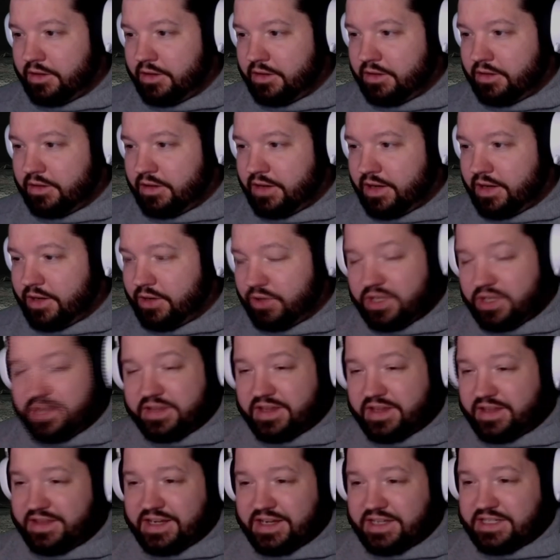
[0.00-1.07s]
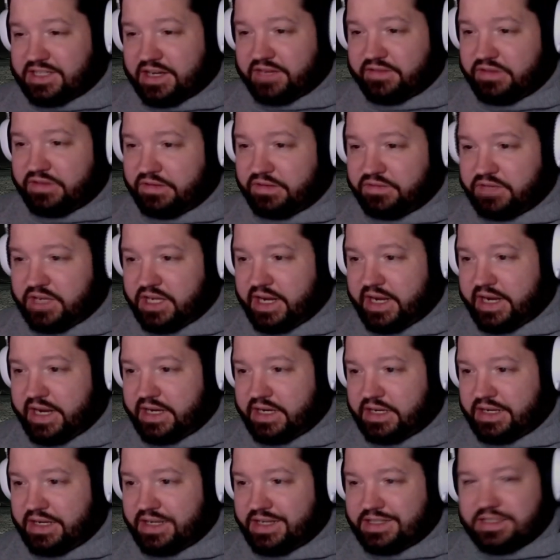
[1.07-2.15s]
I really think the SA58
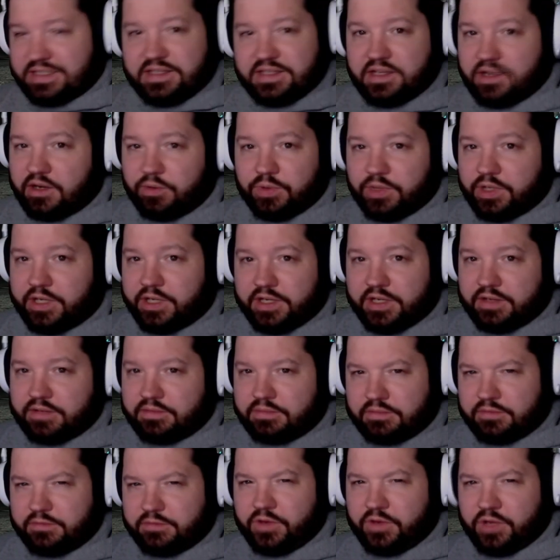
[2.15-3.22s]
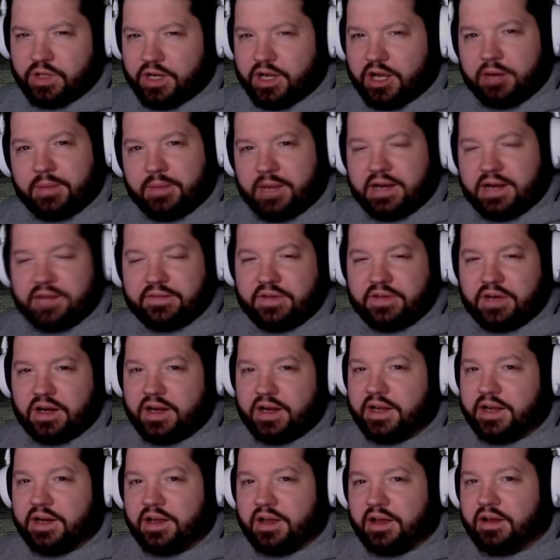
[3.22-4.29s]
is the only fully automatic
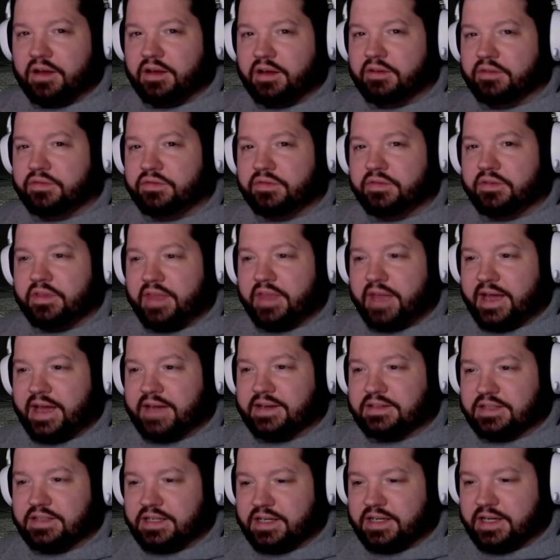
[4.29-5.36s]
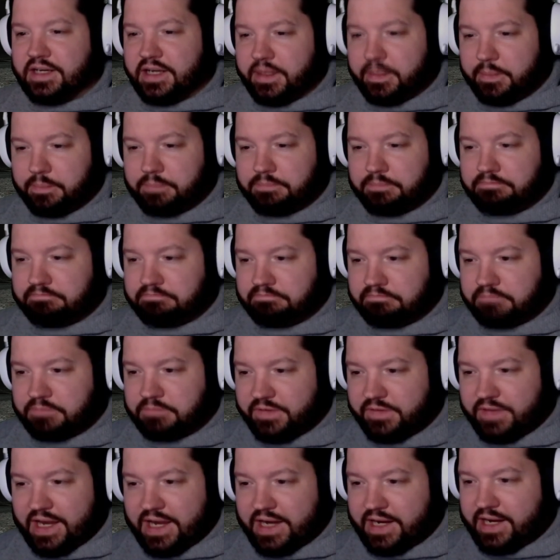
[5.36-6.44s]
variant of that
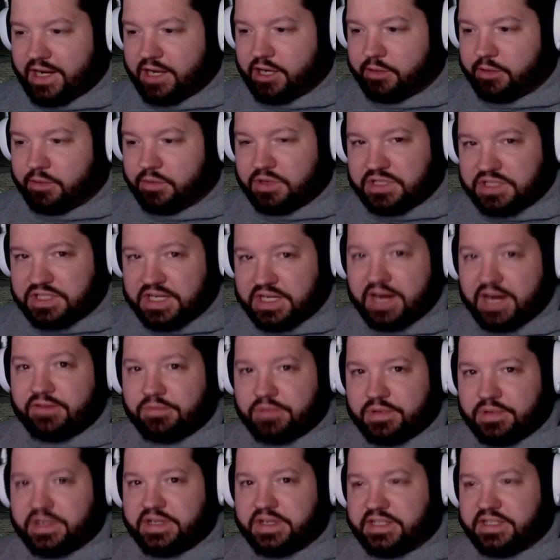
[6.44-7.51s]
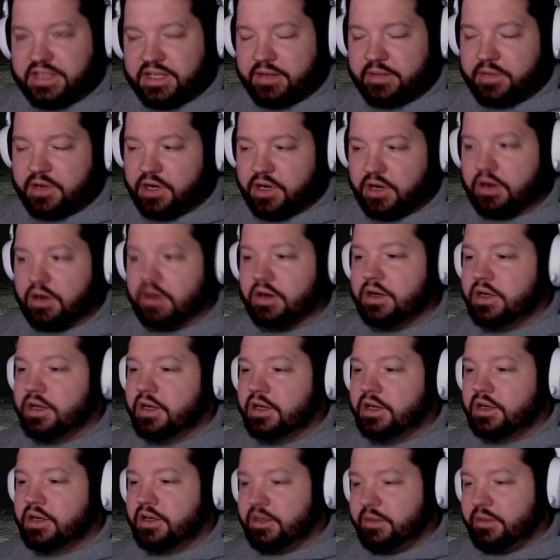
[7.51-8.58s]
caliber aside from the DT MDR.
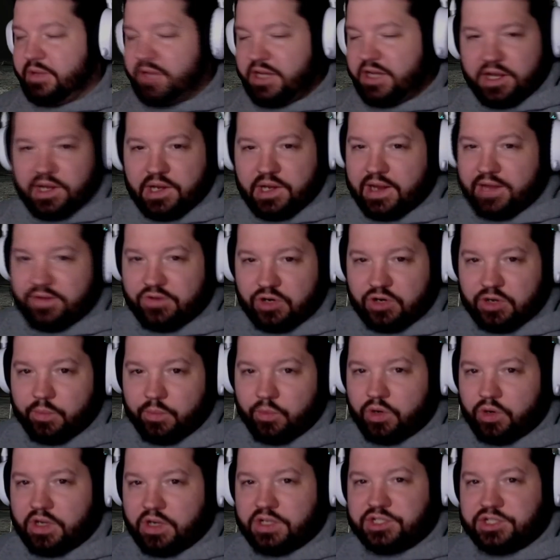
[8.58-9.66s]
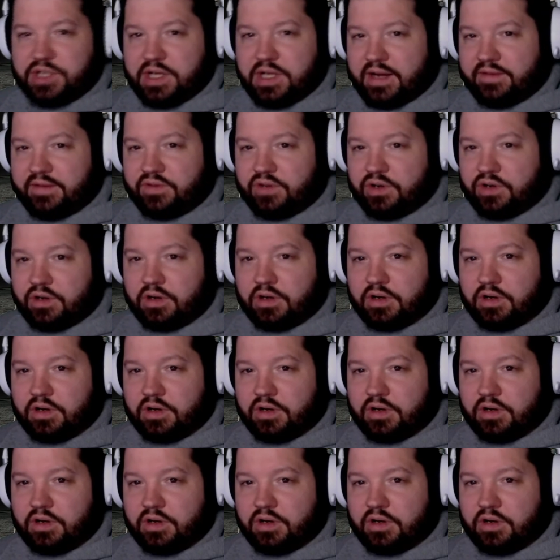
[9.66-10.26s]
I mean, yeah, you have your M1s, you have your